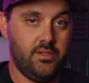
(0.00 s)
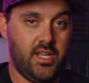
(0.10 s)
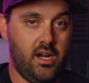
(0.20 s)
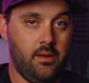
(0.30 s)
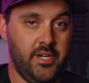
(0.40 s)

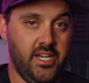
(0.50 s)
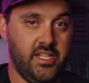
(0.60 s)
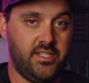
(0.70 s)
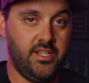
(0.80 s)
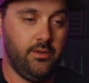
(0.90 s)
out I'm an
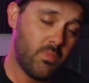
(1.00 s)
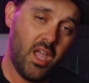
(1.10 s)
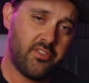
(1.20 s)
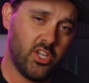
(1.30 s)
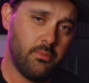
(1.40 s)
idiot too.
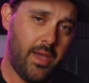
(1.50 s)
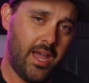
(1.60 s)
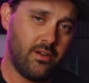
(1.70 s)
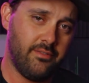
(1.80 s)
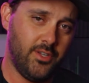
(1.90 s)
I've killed the
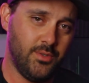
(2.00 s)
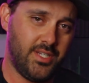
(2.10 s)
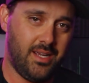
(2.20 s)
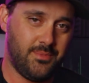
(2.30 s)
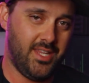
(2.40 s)
battery a few
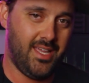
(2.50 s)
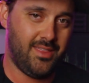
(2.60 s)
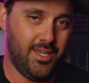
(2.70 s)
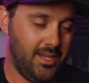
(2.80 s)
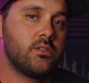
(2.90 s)
times in that
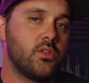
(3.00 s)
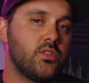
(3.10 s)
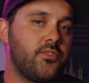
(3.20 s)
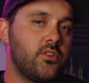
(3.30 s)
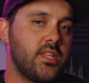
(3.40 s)
thing. So as
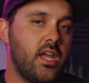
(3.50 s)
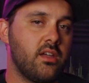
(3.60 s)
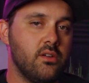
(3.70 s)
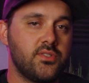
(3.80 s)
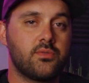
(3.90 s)
far as that
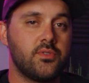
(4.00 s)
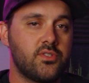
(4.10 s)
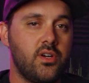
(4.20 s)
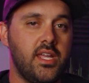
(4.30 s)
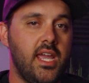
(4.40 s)
goes, this one's
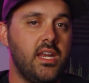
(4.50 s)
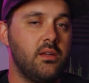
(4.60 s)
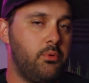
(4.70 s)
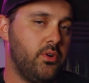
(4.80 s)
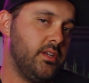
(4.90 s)
already gained a
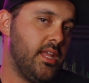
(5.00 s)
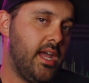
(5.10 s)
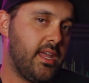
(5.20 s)
point in that